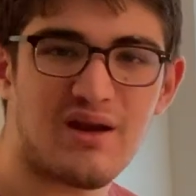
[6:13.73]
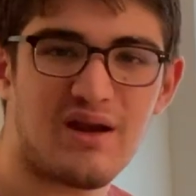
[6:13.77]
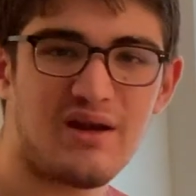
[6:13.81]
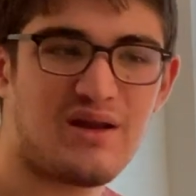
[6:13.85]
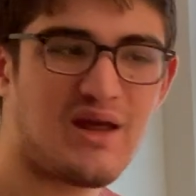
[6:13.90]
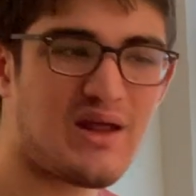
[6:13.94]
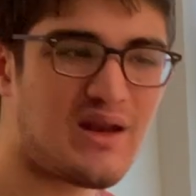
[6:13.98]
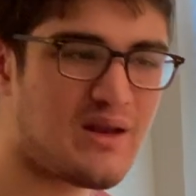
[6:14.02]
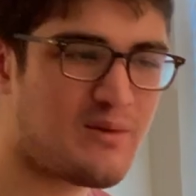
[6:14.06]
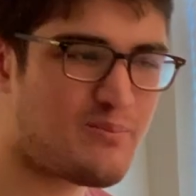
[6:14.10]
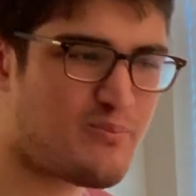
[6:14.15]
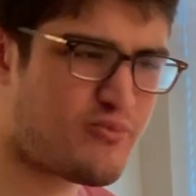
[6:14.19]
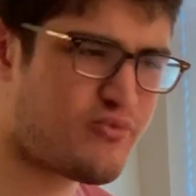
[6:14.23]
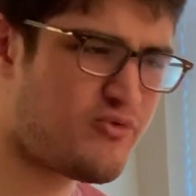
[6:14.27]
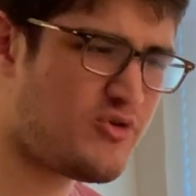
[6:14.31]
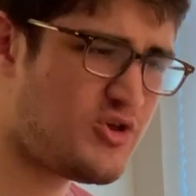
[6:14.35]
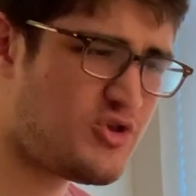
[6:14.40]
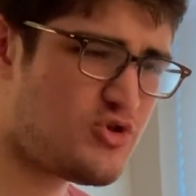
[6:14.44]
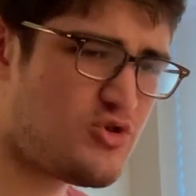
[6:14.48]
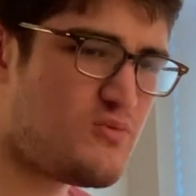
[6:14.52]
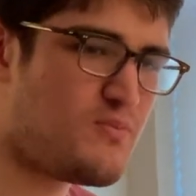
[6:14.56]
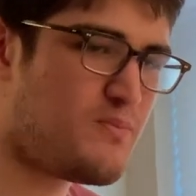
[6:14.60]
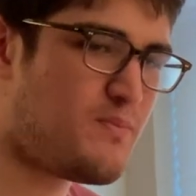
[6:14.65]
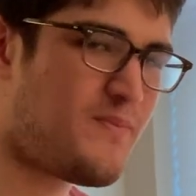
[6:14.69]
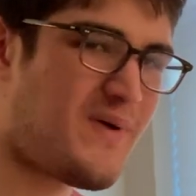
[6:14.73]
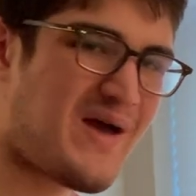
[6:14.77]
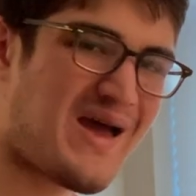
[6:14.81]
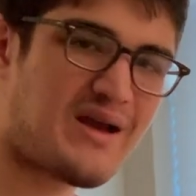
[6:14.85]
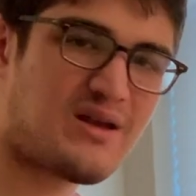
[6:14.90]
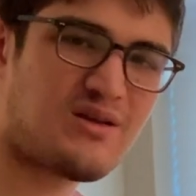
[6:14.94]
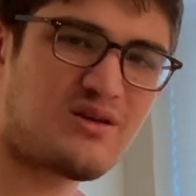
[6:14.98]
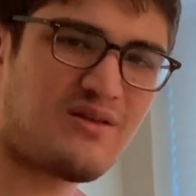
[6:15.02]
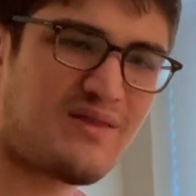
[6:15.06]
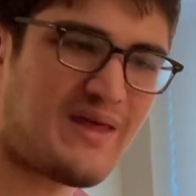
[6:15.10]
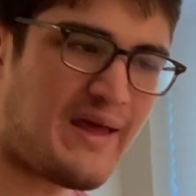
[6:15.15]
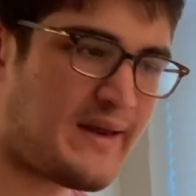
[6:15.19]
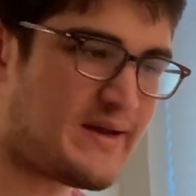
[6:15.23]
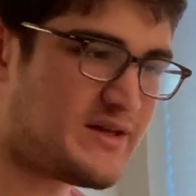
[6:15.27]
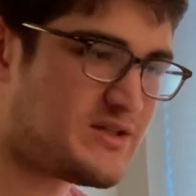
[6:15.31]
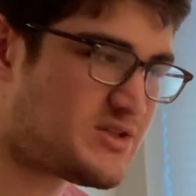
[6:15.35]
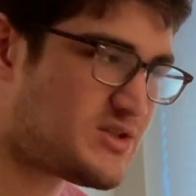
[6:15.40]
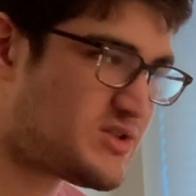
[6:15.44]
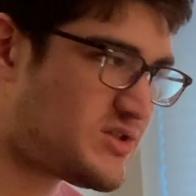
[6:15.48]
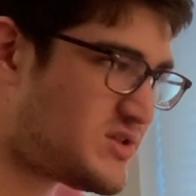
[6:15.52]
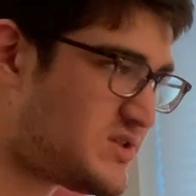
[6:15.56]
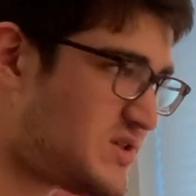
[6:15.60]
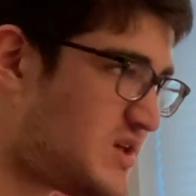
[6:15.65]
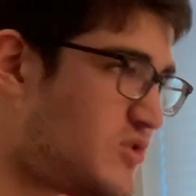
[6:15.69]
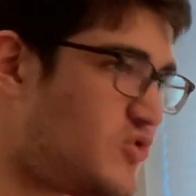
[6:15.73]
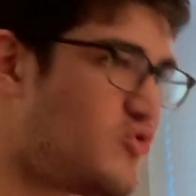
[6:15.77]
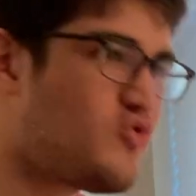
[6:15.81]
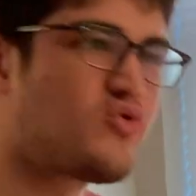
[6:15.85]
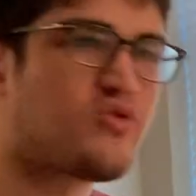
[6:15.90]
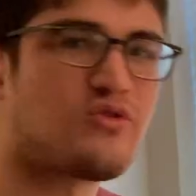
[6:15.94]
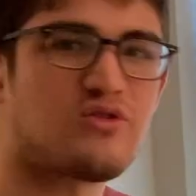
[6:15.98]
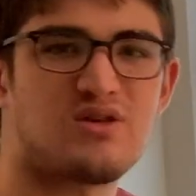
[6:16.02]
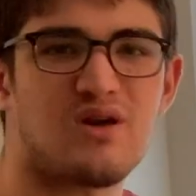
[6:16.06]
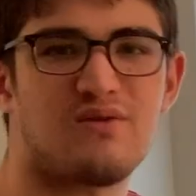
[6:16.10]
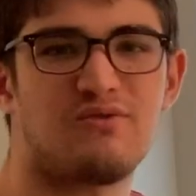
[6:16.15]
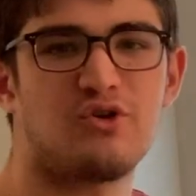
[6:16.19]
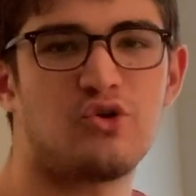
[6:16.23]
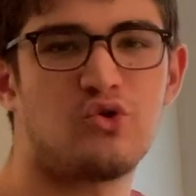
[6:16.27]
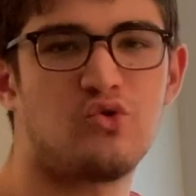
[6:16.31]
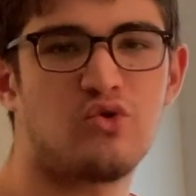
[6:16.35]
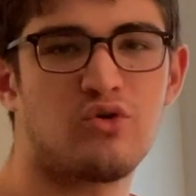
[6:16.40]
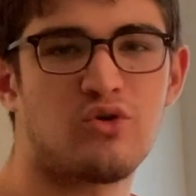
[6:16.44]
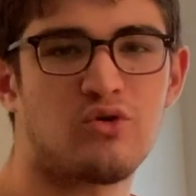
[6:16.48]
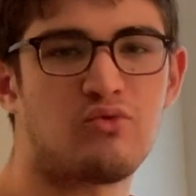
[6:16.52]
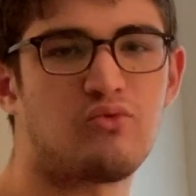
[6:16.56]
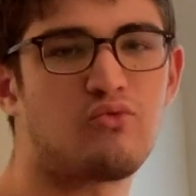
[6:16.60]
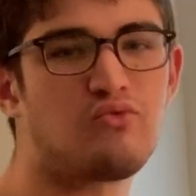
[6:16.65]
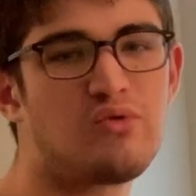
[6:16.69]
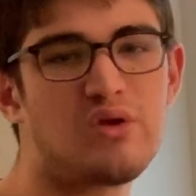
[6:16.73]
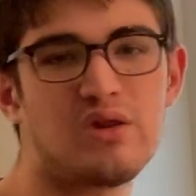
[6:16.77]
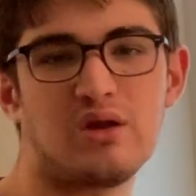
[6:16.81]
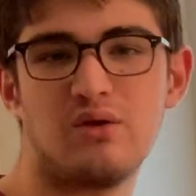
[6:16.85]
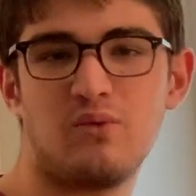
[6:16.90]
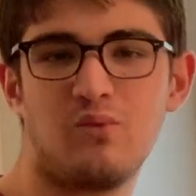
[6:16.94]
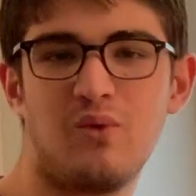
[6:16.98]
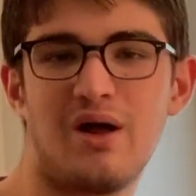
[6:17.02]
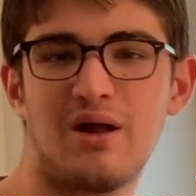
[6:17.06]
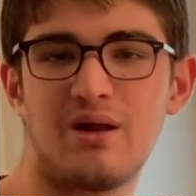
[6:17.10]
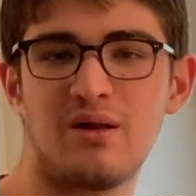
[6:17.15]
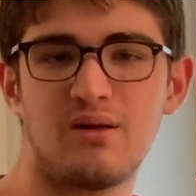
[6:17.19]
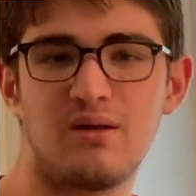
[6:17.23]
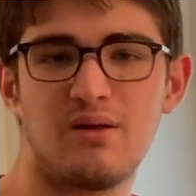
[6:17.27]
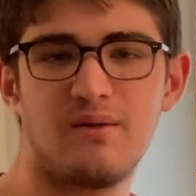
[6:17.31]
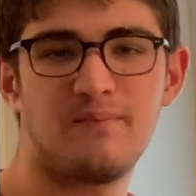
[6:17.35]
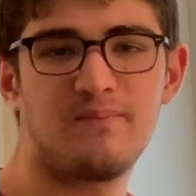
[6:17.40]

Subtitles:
and yet it brings you back to that C neutral seventh chord really well.